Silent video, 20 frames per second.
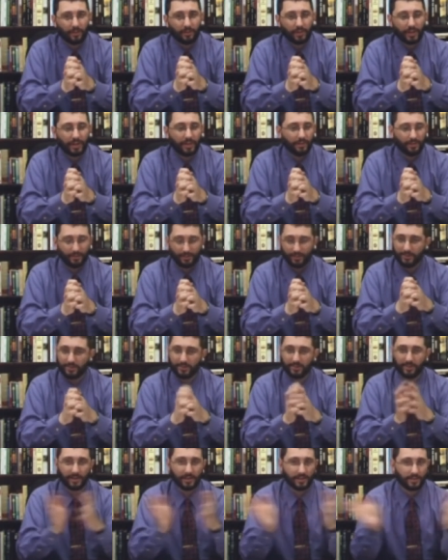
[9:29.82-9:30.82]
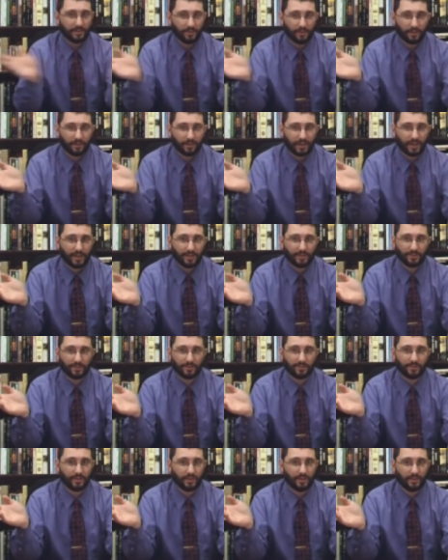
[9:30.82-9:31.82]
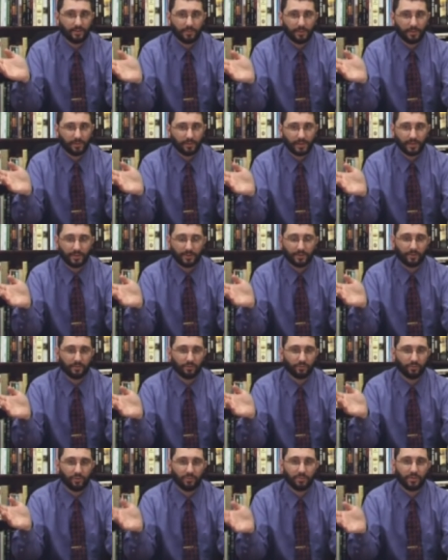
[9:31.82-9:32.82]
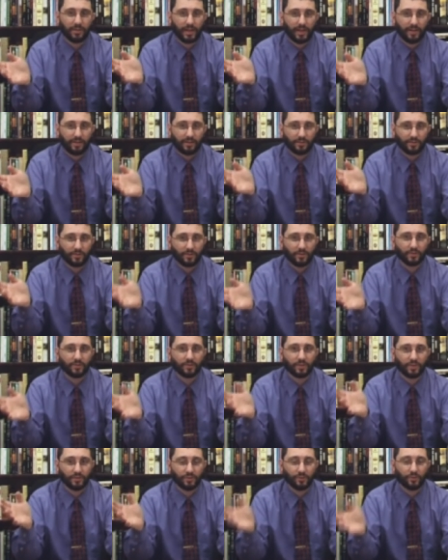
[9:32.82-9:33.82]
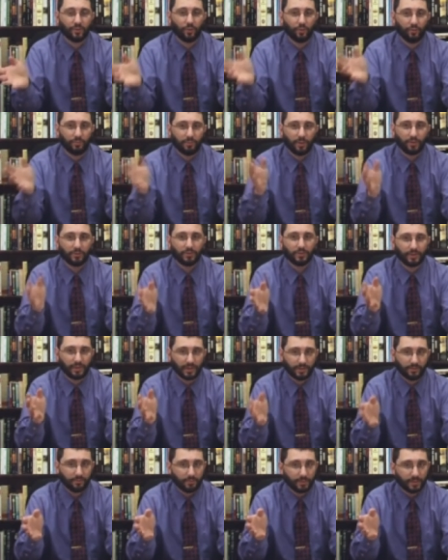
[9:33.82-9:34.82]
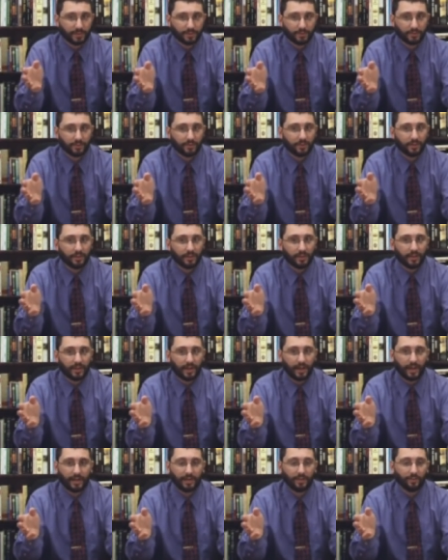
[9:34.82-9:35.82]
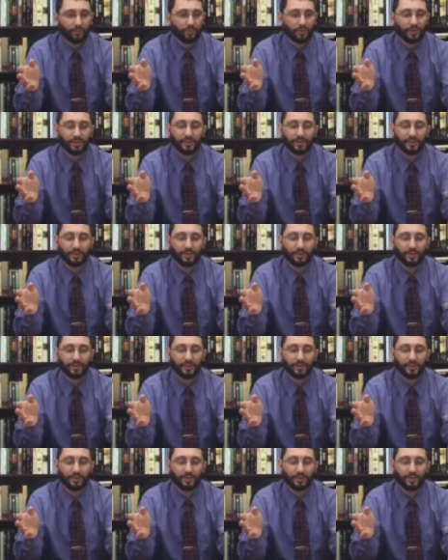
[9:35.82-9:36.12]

okay? Study the Dark Ages. Study the Middle Ages. The Roman Catholic Church controlled most governments. And it